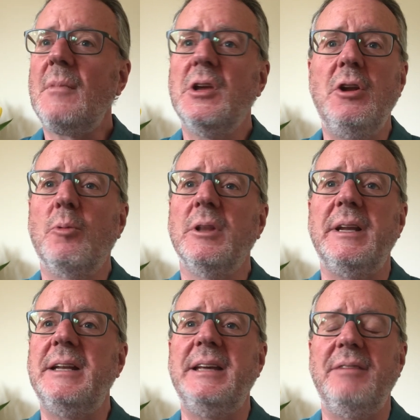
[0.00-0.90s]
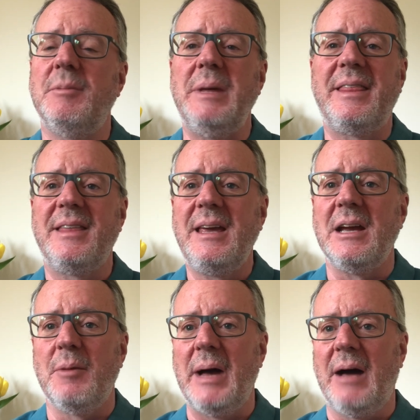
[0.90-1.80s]
you don't really need to even be
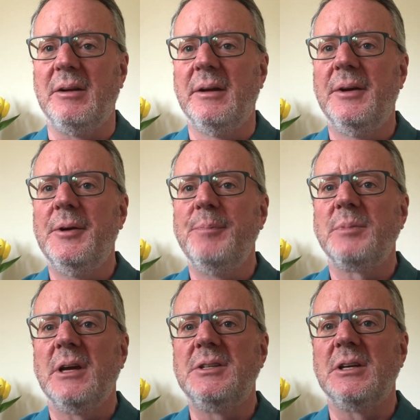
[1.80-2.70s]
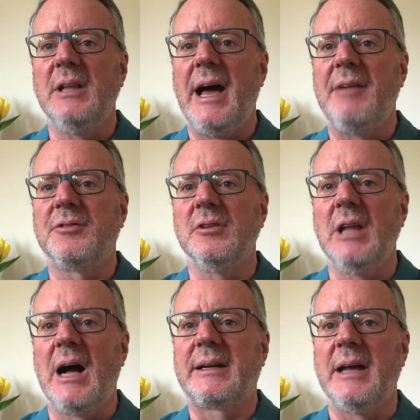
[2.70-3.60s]
thinking about until after
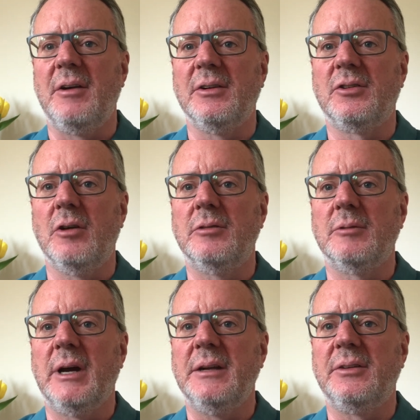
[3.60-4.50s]
lockdown is over, right?